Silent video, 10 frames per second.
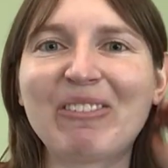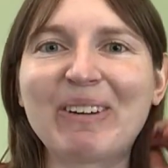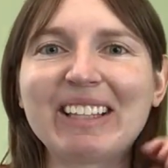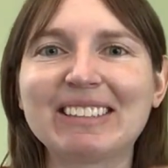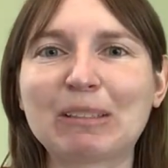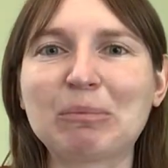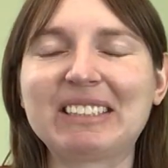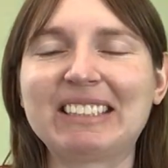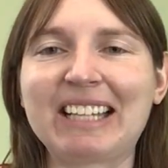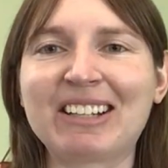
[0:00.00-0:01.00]
with some
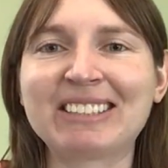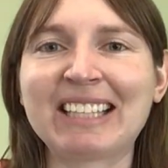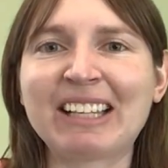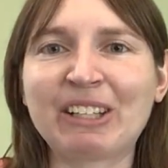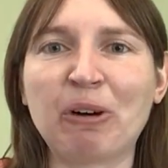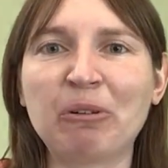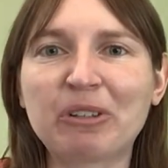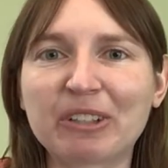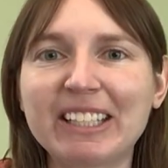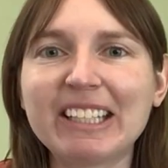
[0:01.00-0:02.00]
stairs that go
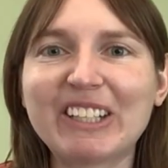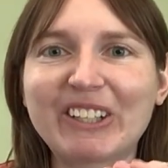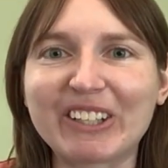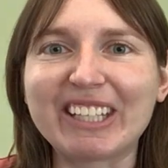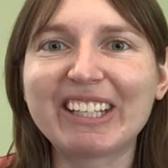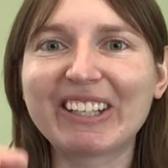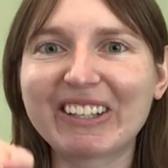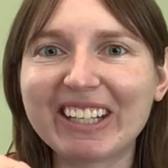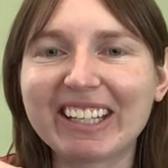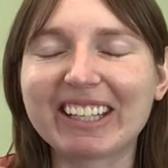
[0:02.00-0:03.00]
creak, creak,
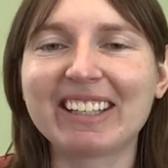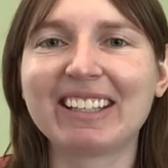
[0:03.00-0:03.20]
creak.